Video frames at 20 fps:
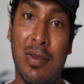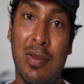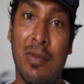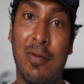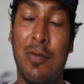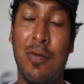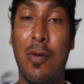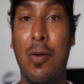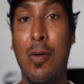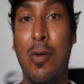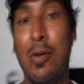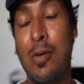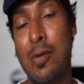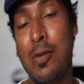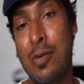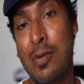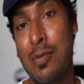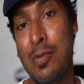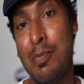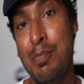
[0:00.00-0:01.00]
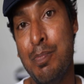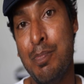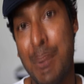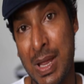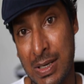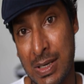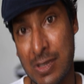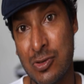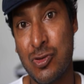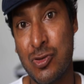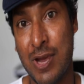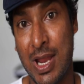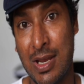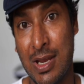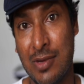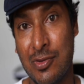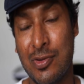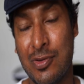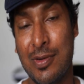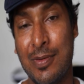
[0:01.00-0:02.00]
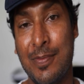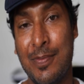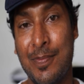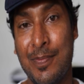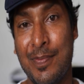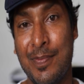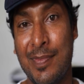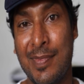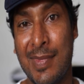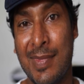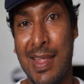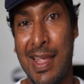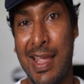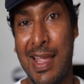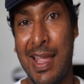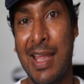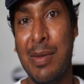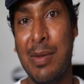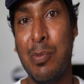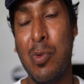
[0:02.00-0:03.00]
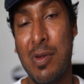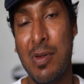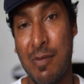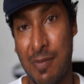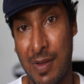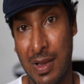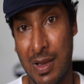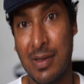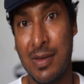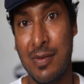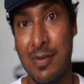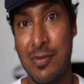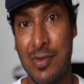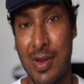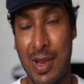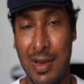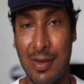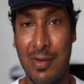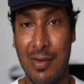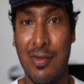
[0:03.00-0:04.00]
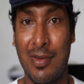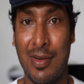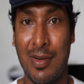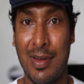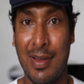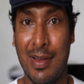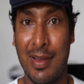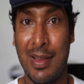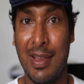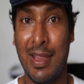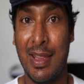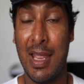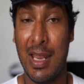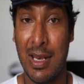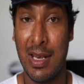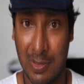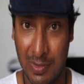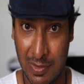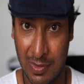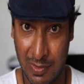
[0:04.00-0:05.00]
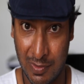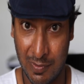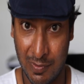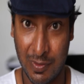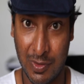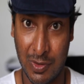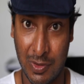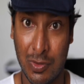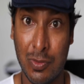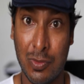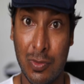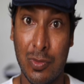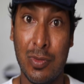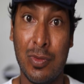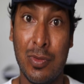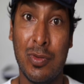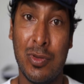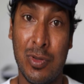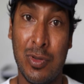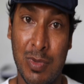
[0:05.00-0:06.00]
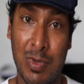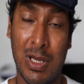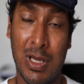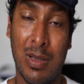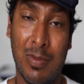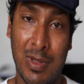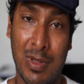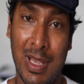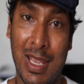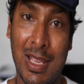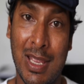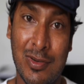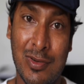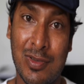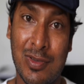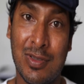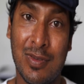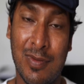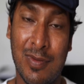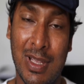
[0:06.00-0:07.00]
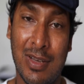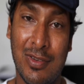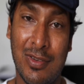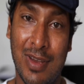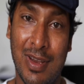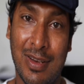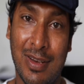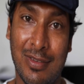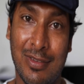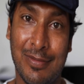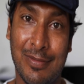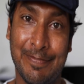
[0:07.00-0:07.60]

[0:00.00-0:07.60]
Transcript: for better change and more effective change, and for you to become the agents of that change.